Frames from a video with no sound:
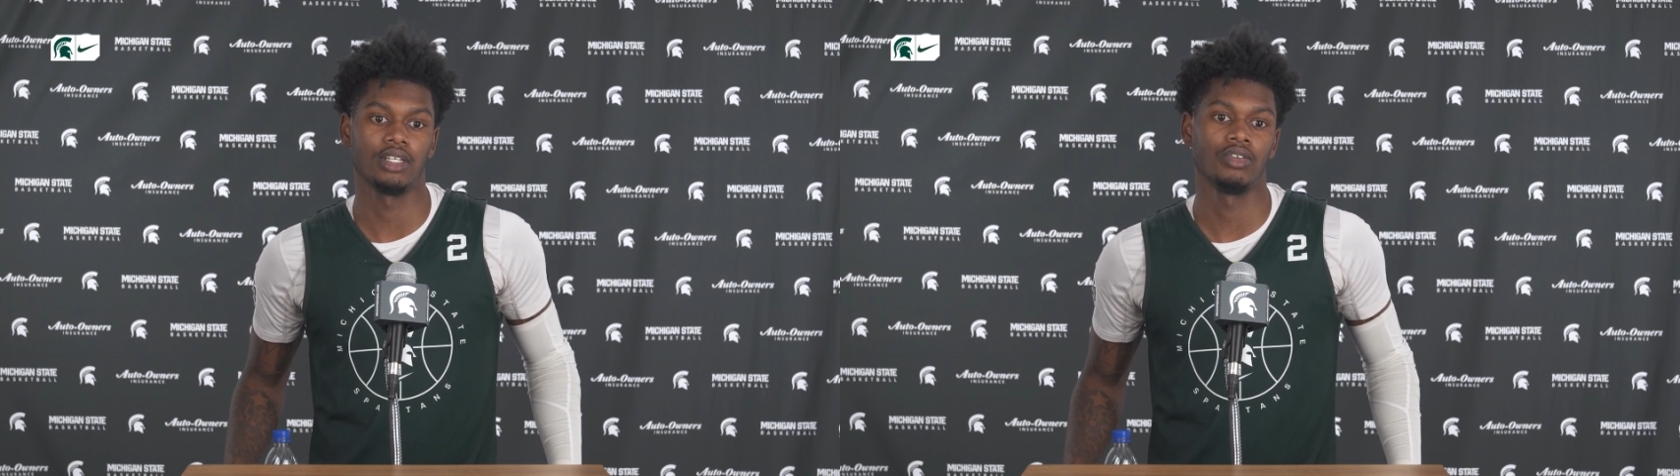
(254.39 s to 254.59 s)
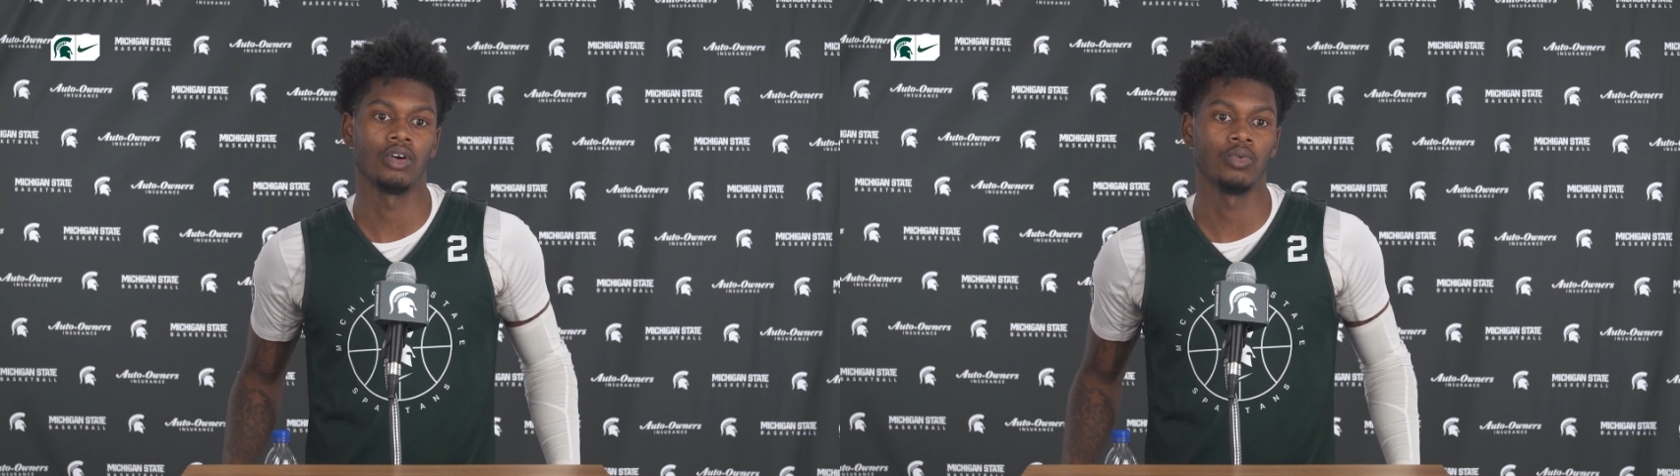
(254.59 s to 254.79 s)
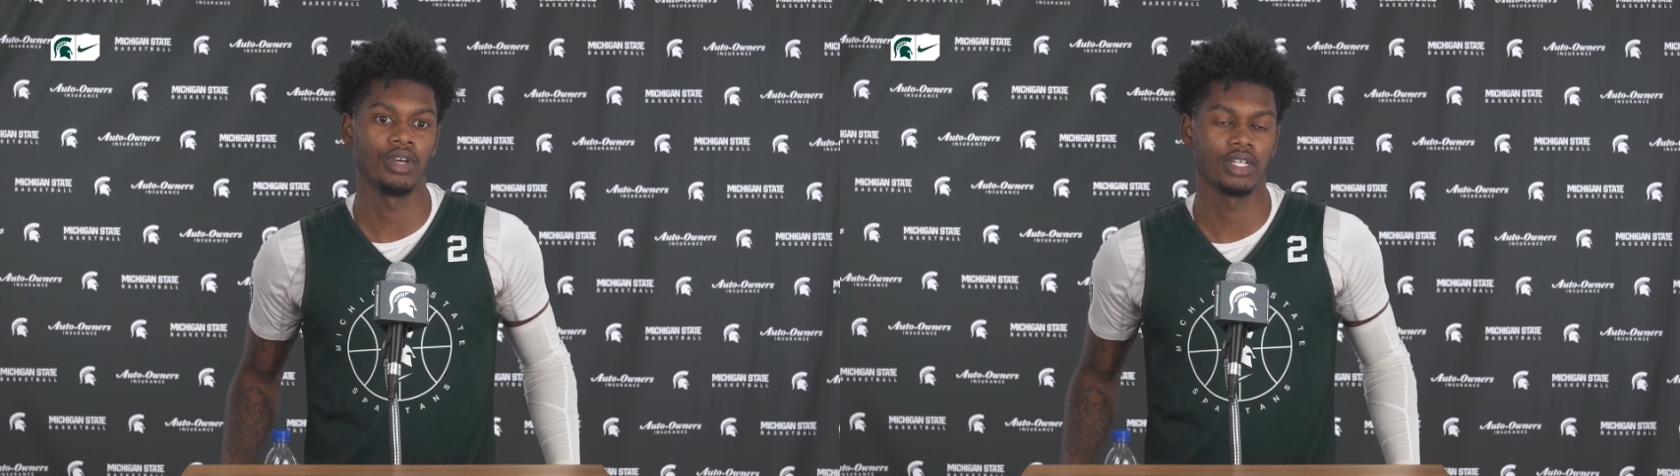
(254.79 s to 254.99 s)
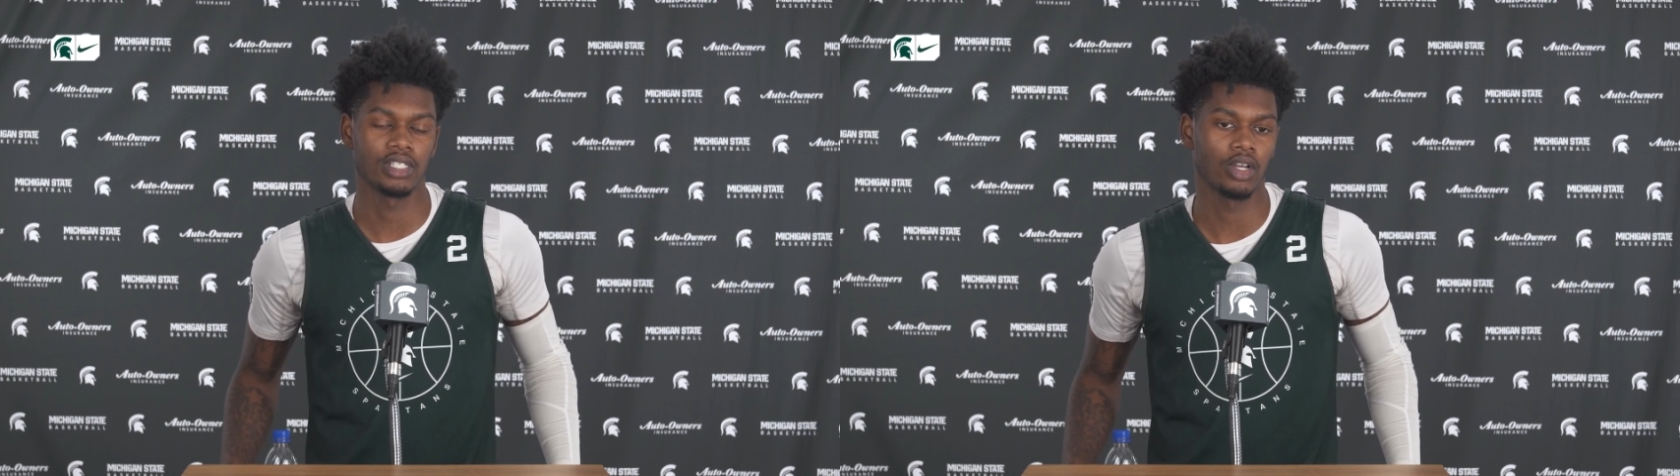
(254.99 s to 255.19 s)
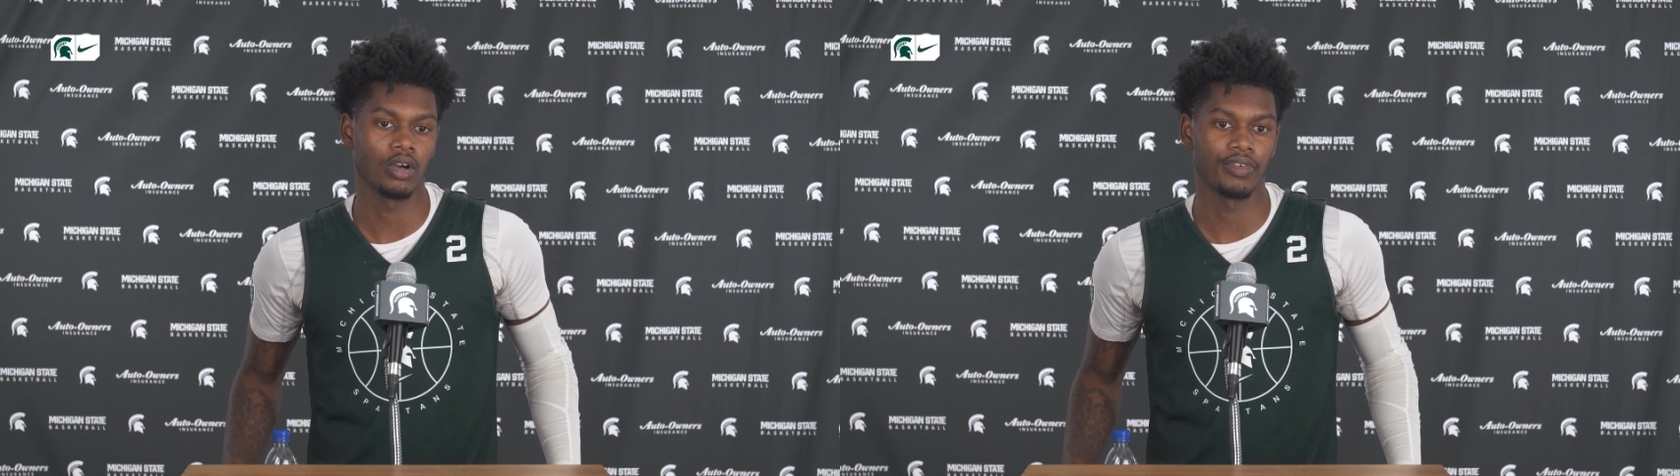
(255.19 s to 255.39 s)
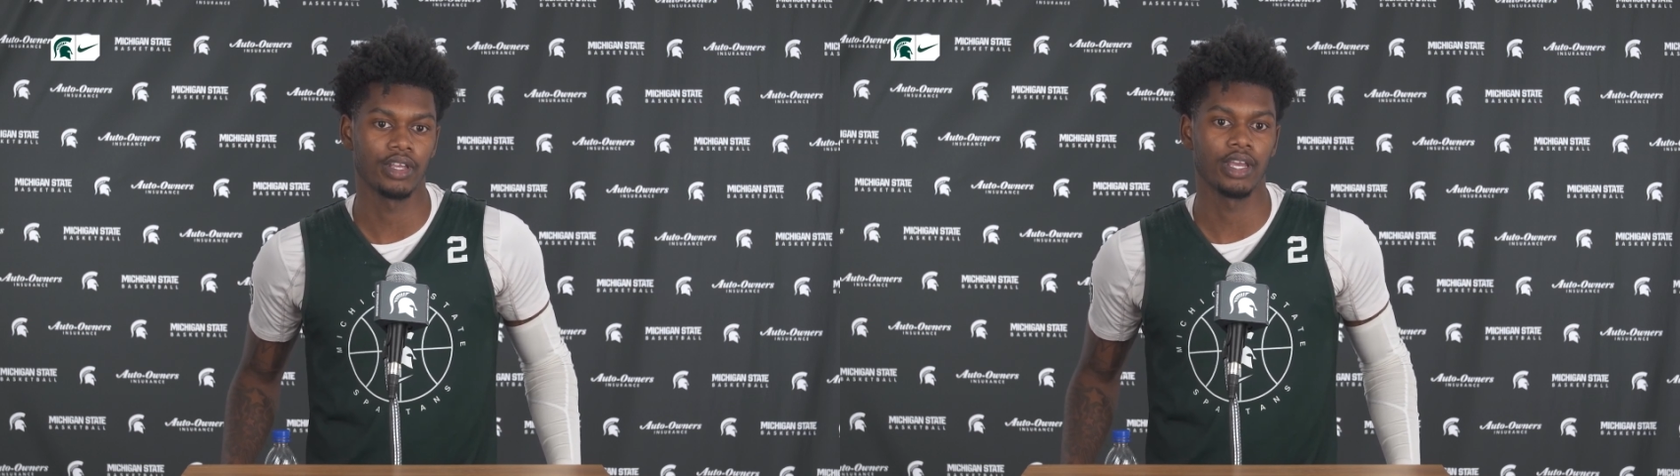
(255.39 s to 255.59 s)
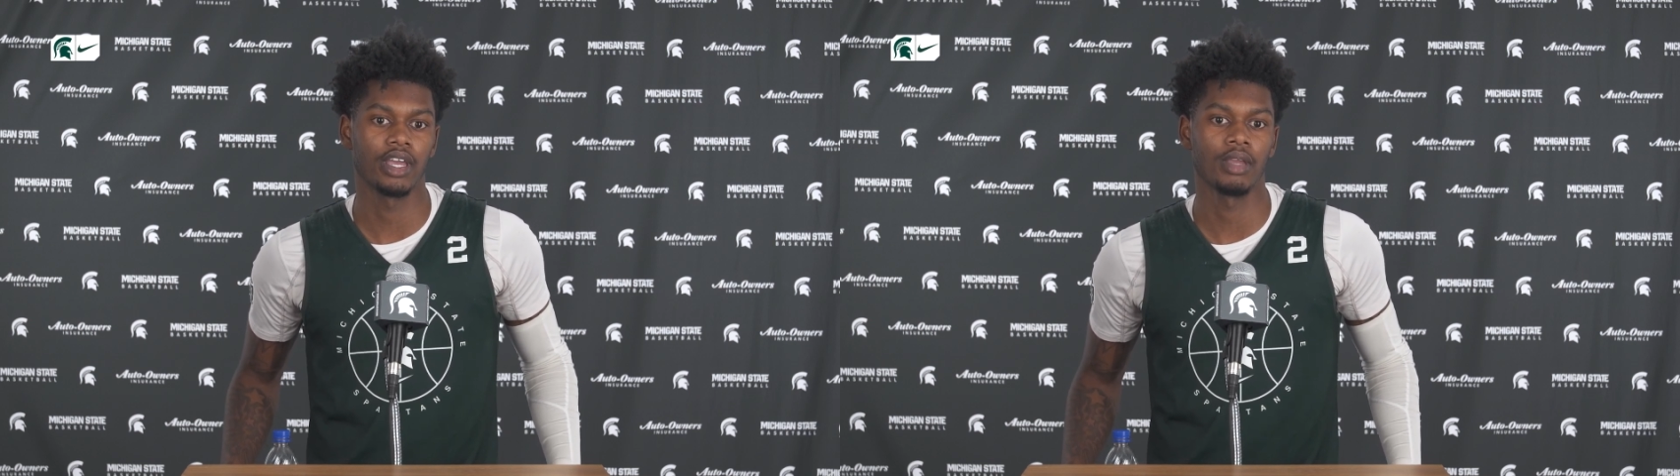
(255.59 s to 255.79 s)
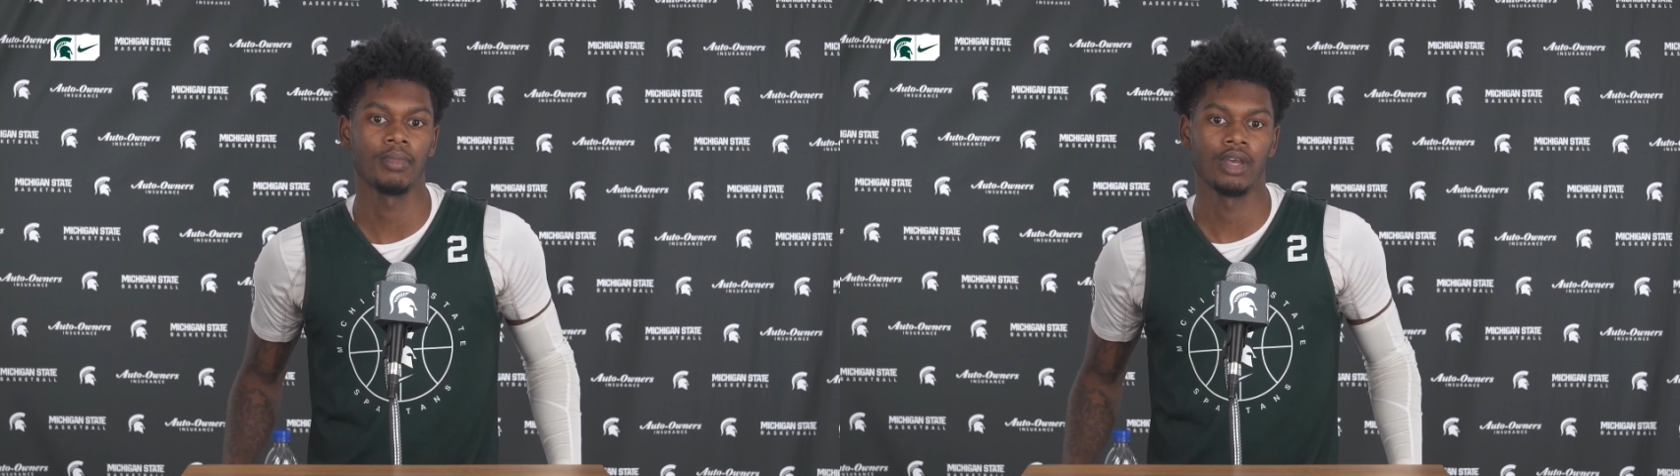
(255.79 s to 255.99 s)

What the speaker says: you know, when to take over the game.